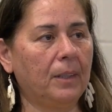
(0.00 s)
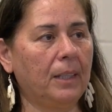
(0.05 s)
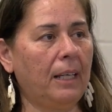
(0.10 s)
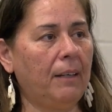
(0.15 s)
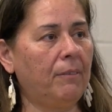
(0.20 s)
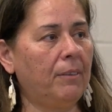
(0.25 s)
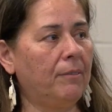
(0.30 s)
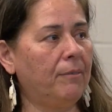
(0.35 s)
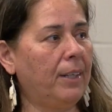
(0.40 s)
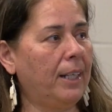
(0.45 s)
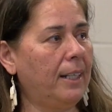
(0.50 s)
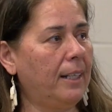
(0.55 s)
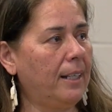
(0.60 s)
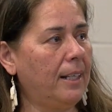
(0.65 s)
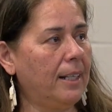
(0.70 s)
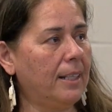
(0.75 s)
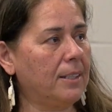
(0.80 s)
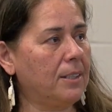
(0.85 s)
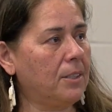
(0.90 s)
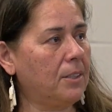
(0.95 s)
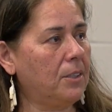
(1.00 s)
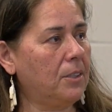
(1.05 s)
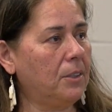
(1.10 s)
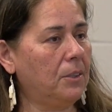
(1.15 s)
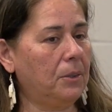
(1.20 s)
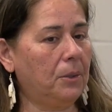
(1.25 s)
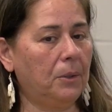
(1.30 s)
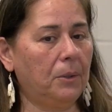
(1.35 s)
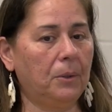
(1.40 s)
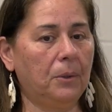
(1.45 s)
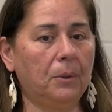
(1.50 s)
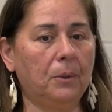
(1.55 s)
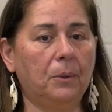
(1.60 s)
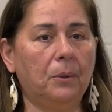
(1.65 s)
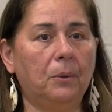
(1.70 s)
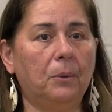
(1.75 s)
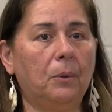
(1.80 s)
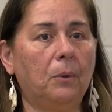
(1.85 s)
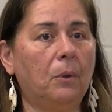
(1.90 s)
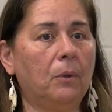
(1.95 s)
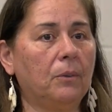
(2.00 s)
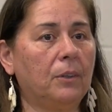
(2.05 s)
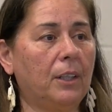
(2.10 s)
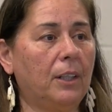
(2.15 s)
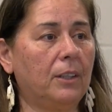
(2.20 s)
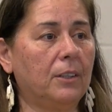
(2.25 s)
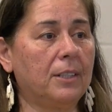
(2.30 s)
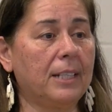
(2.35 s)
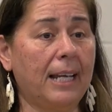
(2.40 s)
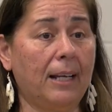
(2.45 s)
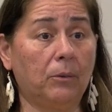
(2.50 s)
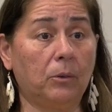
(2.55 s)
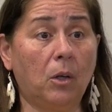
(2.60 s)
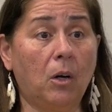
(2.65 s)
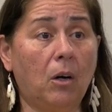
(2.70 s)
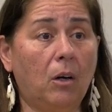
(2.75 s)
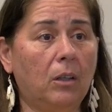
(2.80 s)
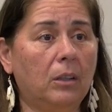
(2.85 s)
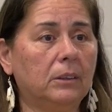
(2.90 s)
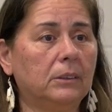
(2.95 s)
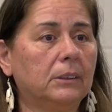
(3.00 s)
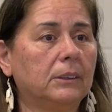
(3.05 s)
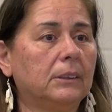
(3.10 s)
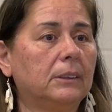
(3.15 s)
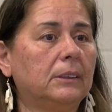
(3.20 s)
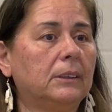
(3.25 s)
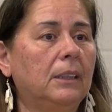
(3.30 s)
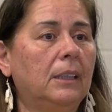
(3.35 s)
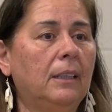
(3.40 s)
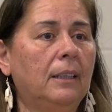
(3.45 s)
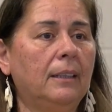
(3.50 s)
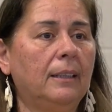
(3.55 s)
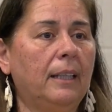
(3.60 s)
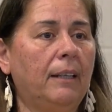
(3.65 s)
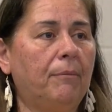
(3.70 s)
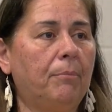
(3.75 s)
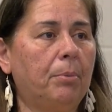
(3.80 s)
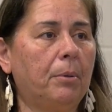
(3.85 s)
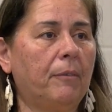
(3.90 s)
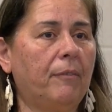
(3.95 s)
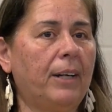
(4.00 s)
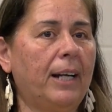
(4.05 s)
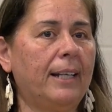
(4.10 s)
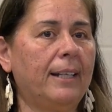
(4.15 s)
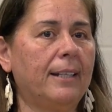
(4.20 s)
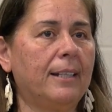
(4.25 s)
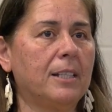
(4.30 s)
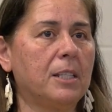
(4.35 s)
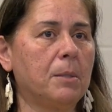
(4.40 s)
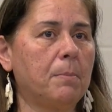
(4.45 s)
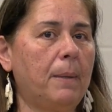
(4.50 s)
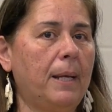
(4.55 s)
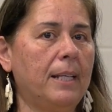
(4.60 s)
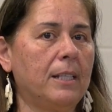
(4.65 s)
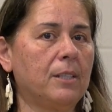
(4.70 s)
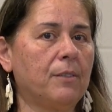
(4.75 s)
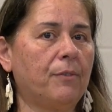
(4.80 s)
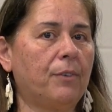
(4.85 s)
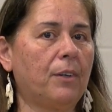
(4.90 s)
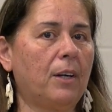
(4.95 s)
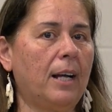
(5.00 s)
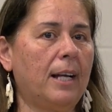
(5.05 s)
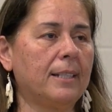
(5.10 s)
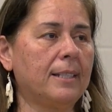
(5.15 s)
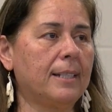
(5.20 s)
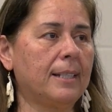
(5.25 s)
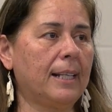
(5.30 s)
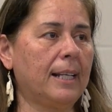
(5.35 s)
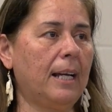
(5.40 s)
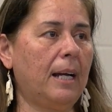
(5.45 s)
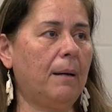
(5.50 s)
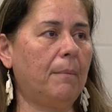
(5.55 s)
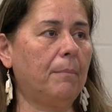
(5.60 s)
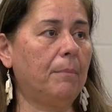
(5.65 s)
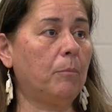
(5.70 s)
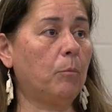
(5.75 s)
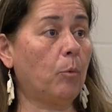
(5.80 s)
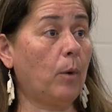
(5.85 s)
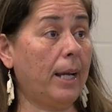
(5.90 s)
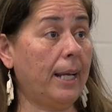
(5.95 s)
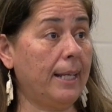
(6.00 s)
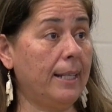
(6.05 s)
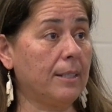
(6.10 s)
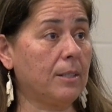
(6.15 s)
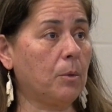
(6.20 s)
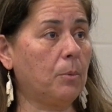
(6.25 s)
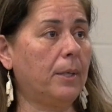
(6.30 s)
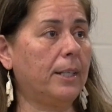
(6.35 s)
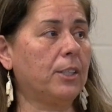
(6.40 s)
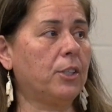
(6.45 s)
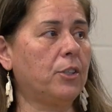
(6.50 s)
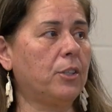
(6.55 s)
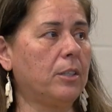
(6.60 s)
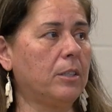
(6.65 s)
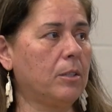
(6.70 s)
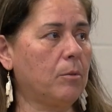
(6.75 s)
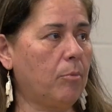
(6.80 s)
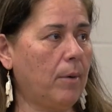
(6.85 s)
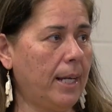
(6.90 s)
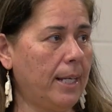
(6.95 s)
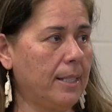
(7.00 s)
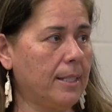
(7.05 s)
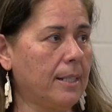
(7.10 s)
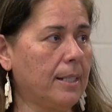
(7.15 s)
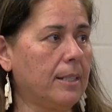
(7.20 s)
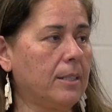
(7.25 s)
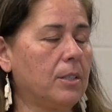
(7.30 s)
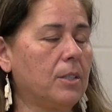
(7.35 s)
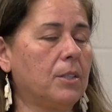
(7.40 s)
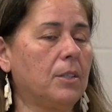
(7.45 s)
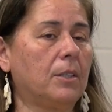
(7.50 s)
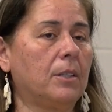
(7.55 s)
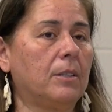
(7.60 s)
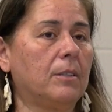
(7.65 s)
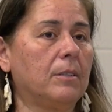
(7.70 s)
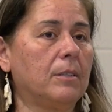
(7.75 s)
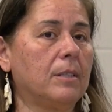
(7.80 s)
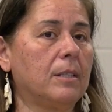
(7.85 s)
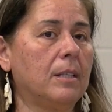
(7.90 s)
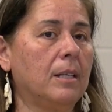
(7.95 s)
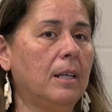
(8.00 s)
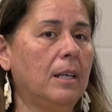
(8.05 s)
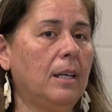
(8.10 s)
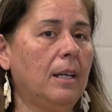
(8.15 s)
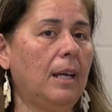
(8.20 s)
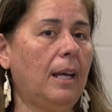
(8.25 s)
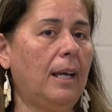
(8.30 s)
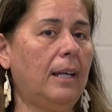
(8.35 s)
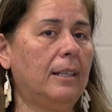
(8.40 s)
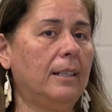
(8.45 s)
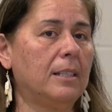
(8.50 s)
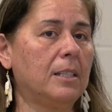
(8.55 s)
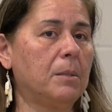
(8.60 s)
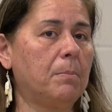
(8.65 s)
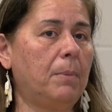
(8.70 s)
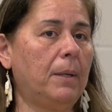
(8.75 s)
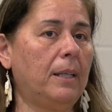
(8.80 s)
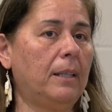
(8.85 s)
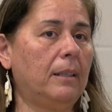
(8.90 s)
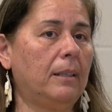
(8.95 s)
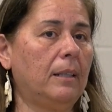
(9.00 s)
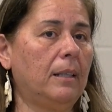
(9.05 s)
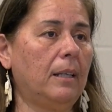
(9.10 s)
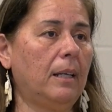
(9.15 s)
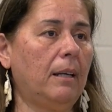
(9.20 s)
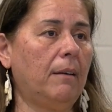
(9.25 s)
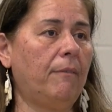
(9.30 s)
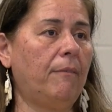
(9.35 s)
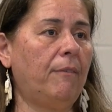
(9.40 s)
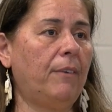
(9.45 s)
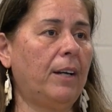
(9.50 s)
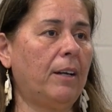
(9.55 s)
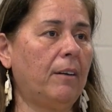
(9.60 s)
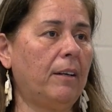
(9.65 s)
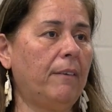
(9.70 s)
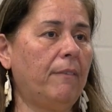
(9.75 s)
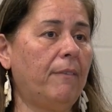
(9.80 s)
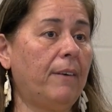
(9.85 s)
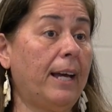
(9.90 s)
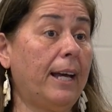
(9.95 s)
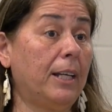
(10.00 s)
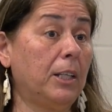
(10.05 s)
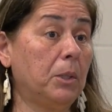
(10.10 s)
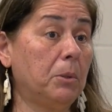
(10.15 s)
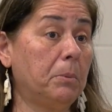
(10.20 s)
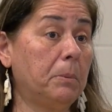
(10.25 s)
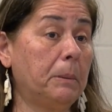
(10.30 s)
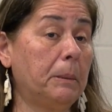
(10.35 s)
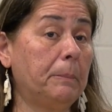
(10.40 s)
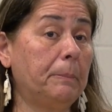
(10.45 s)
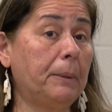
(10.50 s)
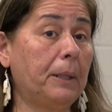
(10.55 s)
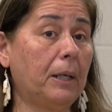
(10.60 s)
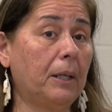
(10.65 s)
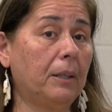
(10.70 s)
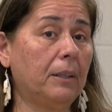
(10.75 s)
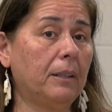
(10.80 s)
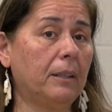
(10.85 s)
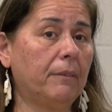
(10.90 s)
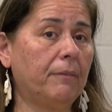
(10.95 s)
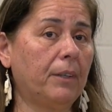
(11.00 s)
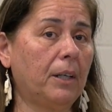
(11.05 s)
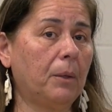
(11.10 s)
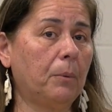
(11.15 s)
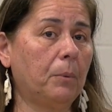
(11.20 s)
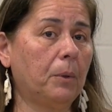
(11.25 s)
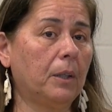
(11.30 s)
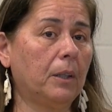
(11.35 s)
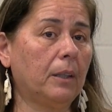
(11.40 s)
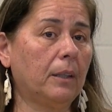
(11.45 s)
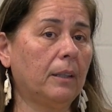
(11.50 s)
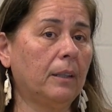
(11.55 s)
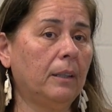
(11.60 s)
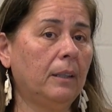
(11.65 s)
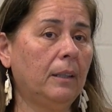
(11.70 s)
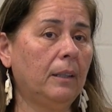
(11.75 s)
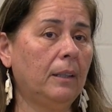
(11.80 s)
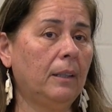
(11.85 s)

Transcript: They've invited us to their town halls. They've provided a space for us to come raise questions, raise concerns, and it's been a very valuable part of our work.